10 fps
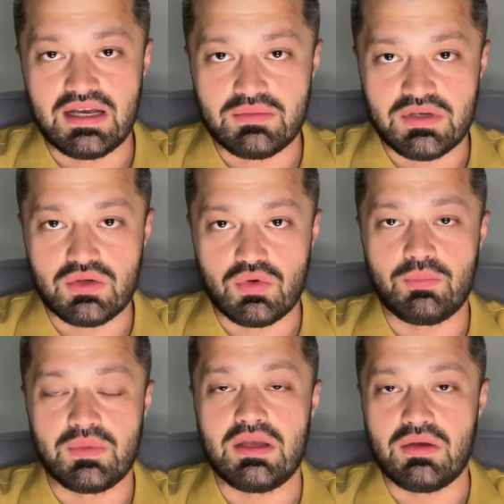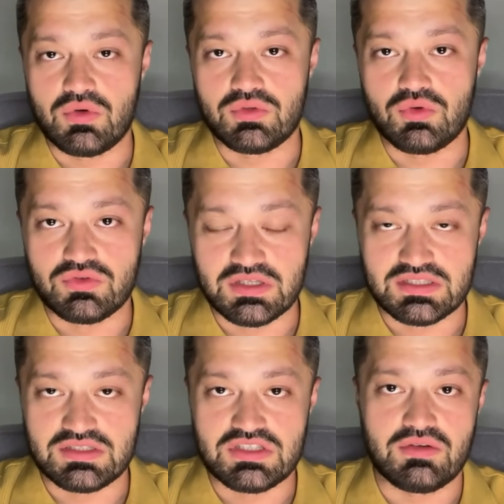enemy equipment that was moving
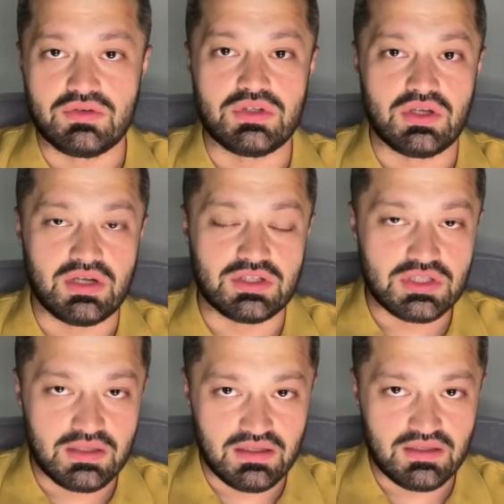in the southern direction,